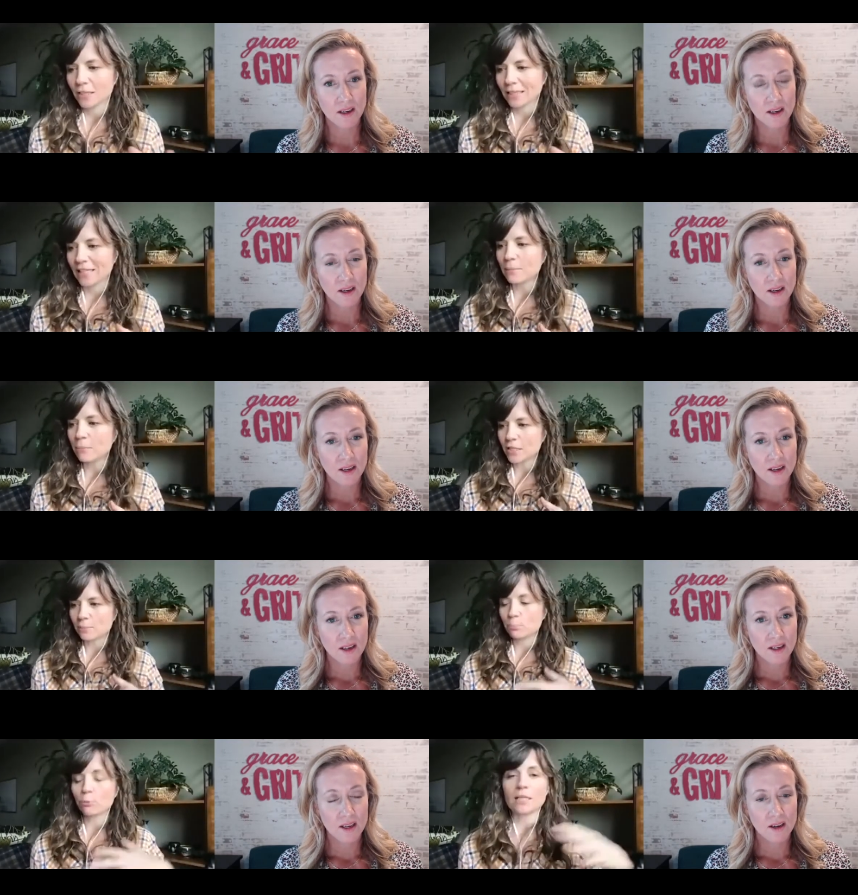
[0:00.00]
Speaker 1: keep this
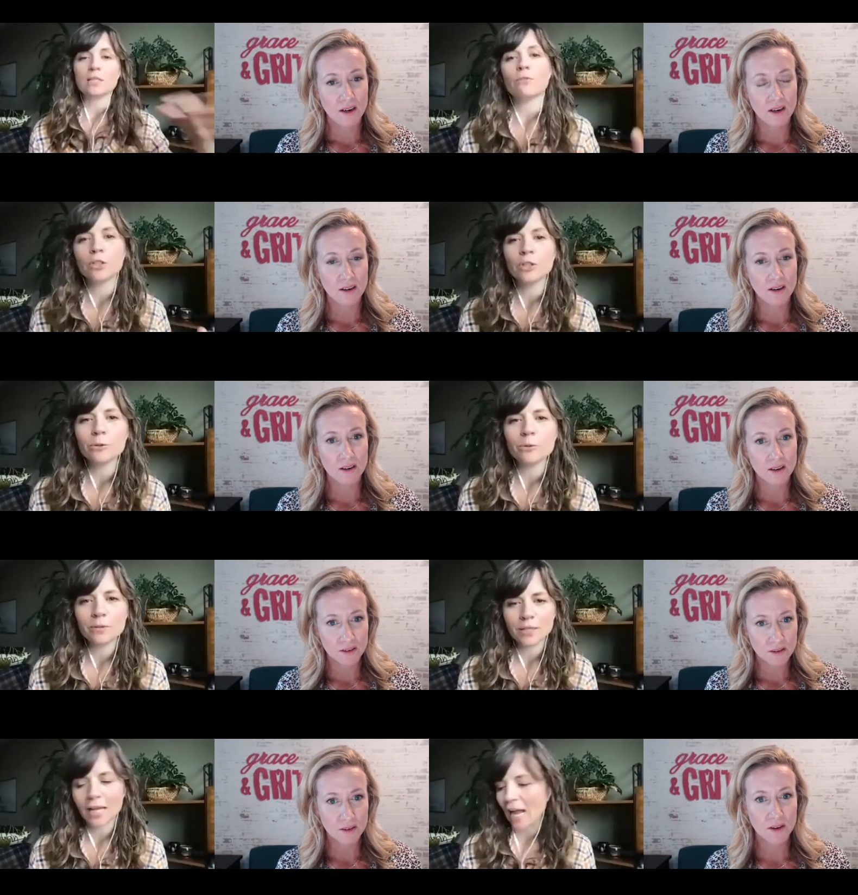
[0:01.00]
present for you.
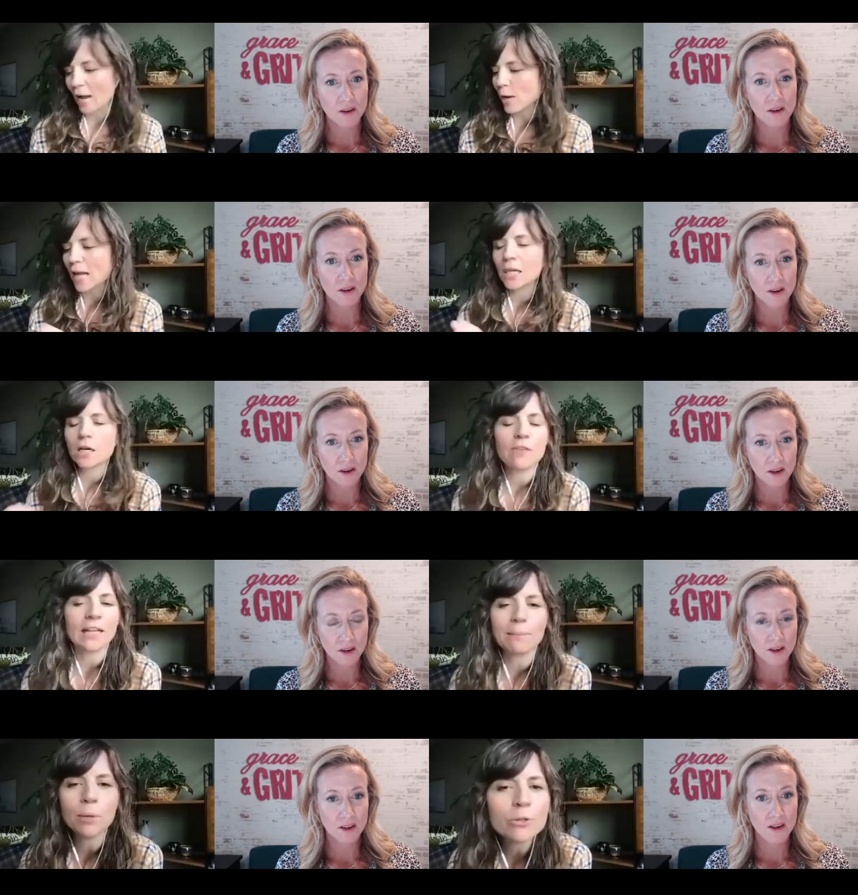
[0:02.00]
Like I, I love like a
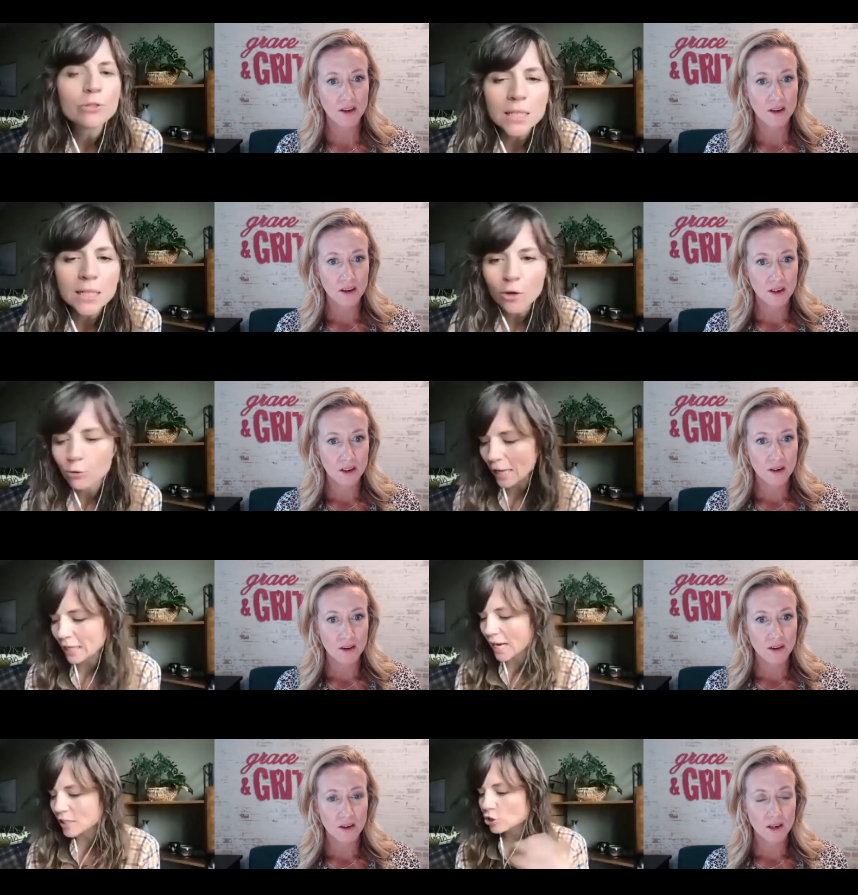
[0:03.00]
post-it note. Like I
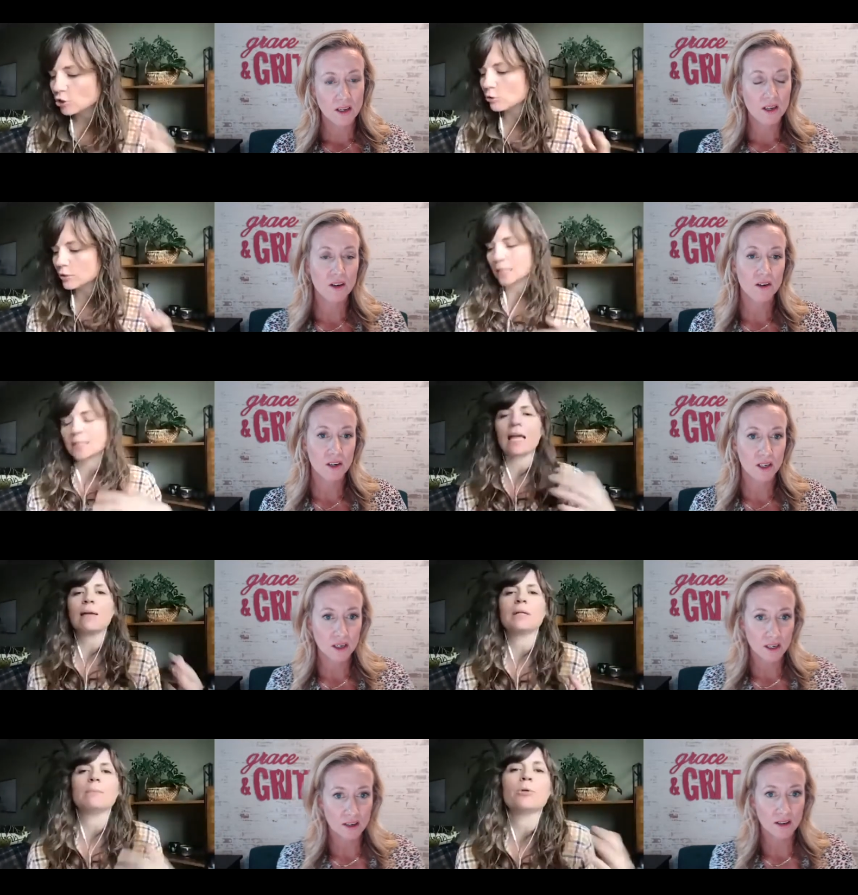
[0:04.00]
choose excitement
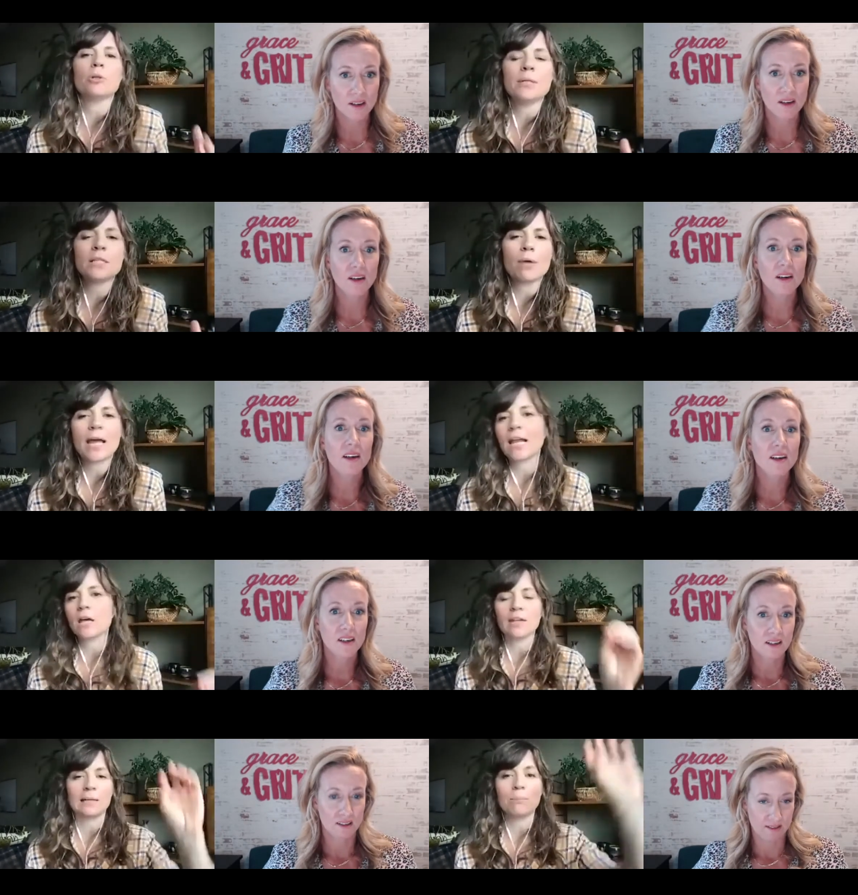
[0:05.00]
and purpose, right? I love
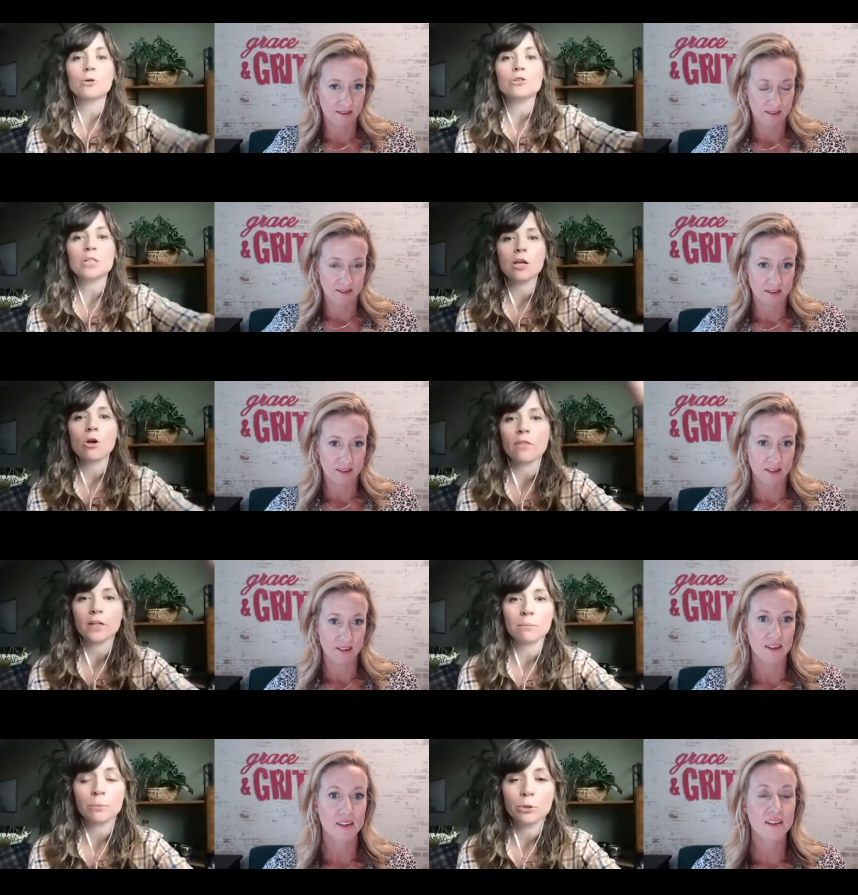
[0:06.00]
like a post-it note on the
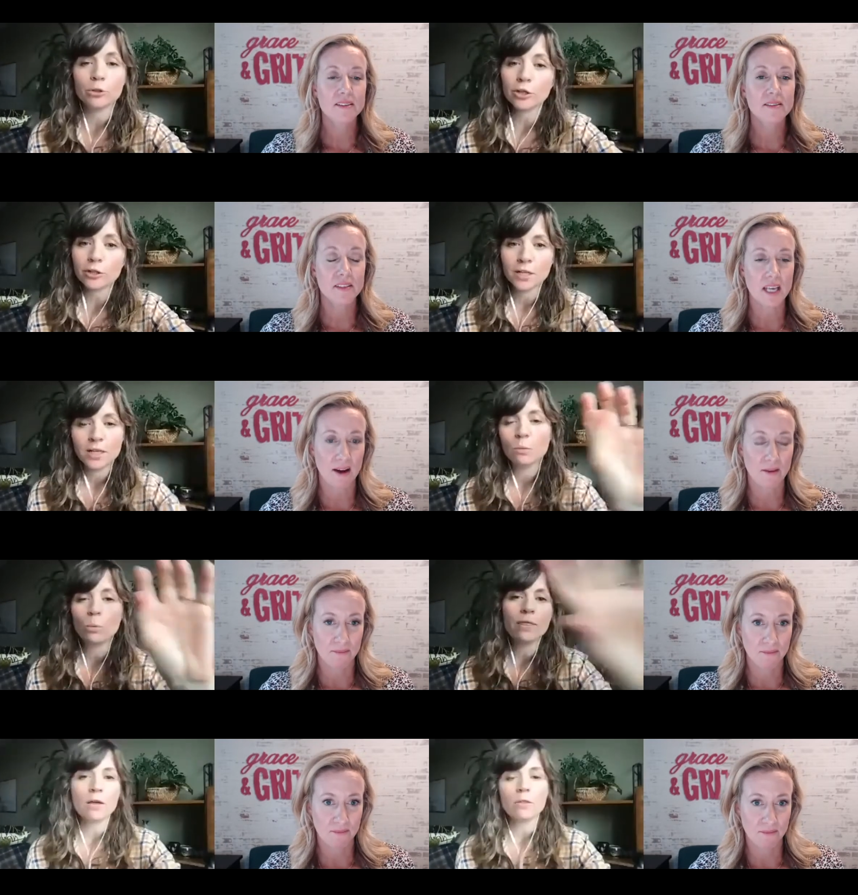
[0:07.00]
computer with
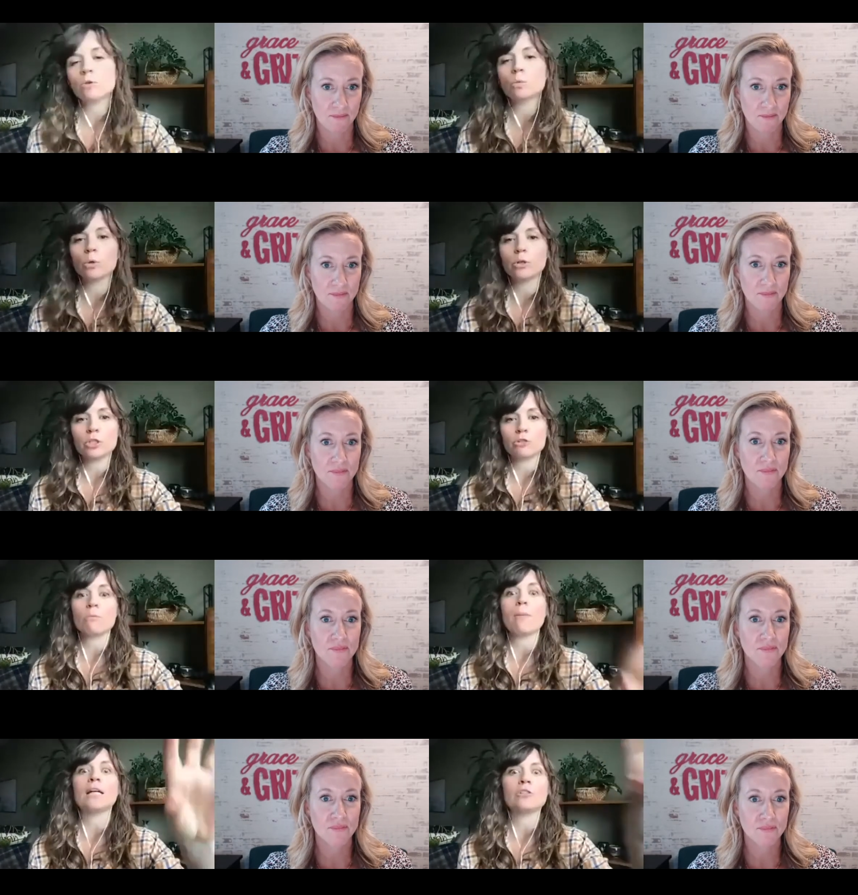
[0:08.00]
that, those words to
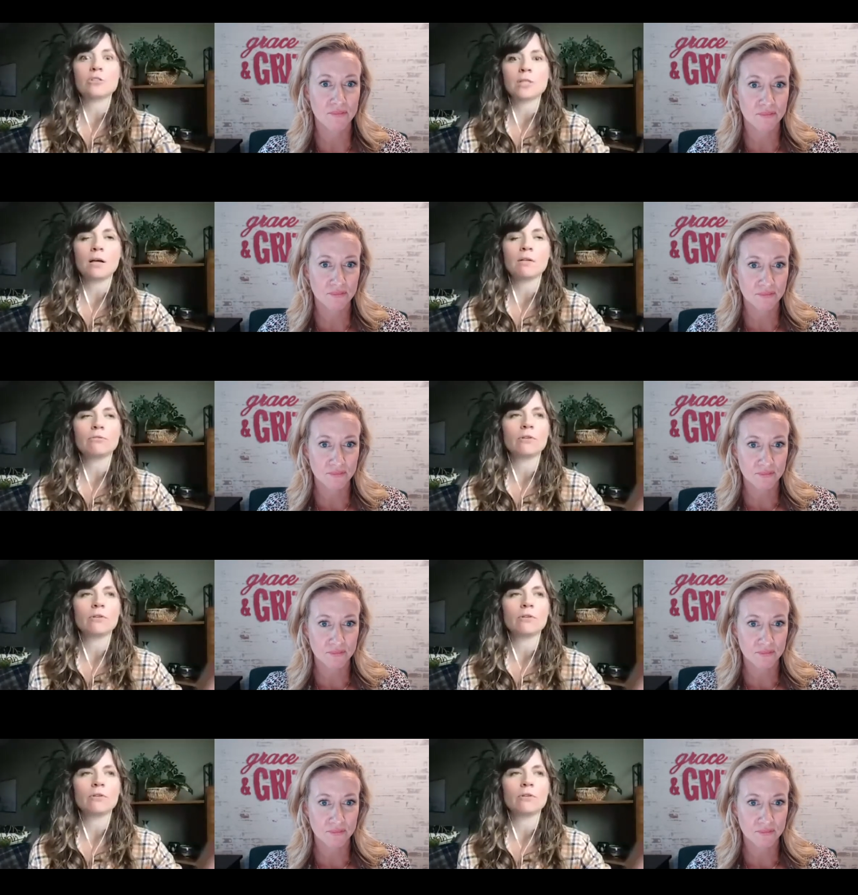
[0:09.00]
remind yourself.